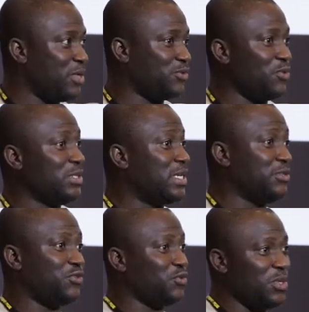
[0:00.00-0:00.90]
So it
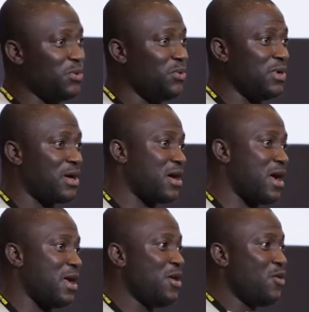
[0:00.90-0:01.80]
turned to be Old Accra.
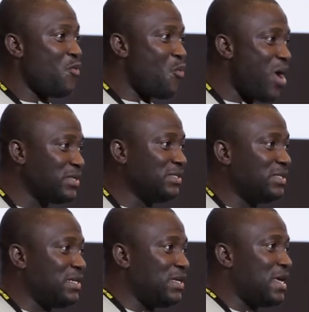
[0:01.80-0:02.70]
Once
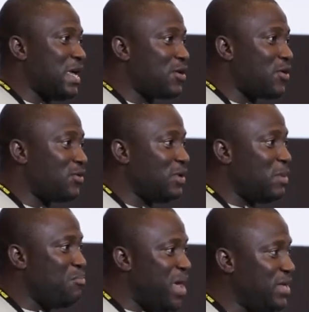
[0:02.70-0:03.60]
the, the
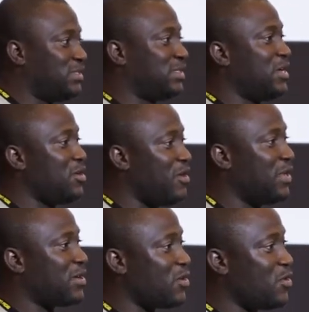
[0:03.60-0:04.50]
mainstay of the
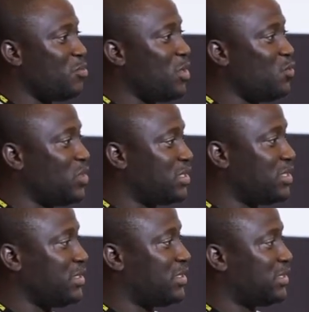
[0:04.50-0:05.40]
economy, which
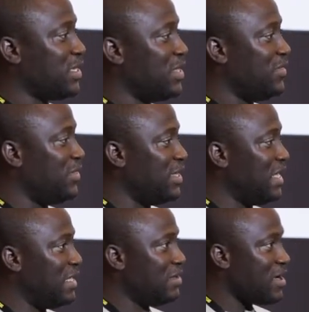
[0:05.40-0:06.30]
is
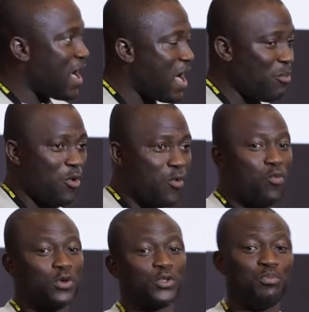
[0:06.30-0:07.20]
the harbor,
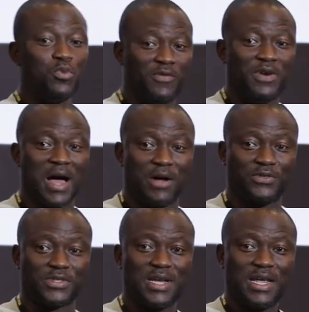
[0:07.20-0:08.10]
was moved
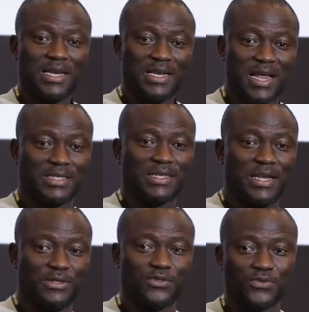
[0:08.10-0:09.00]
out, that
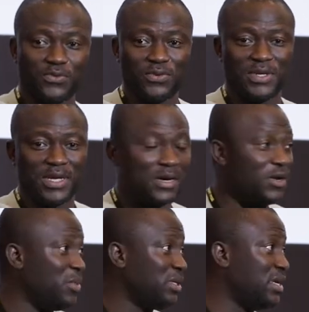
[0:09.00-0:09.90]
led to the
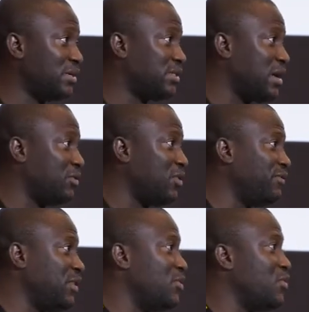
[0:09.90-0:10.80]
economic downtown of
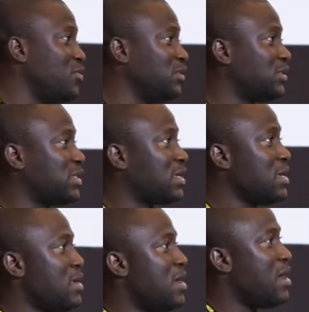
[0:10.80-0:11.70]
the old
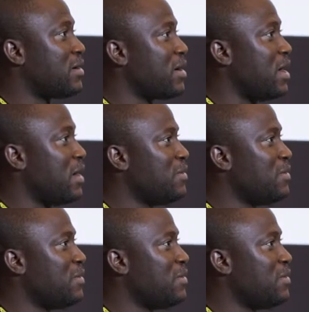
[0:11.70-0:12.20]
Accra.